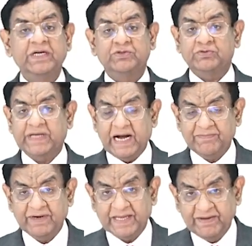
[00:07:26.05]
So that
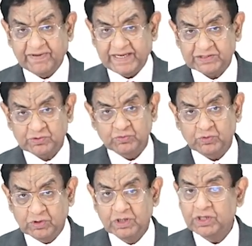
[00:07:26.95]
will give rise to
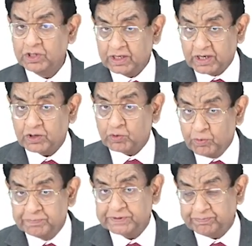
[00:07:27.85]

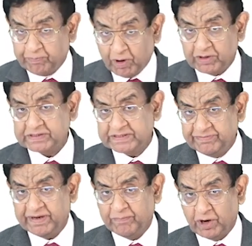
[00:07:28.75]
Coombs positive
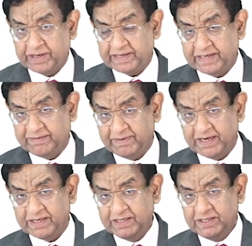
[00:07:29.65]
hemolytic
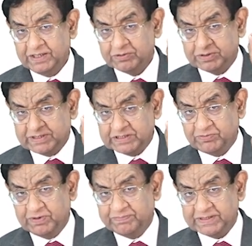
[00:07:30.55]
anemia. So this
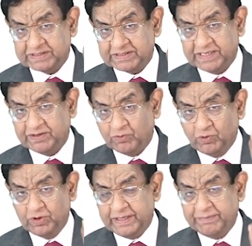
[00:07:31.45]
will be seen
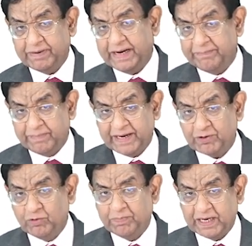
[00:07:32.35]
only by
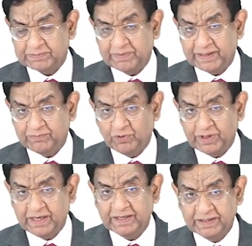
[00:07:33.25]
mycoplasma
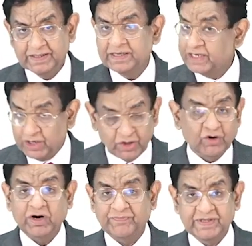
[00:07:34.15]
pneumonia,
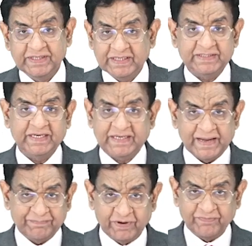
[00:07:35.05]
not with other
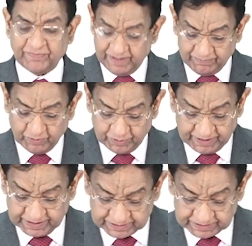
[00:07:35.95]
type of pneumonia.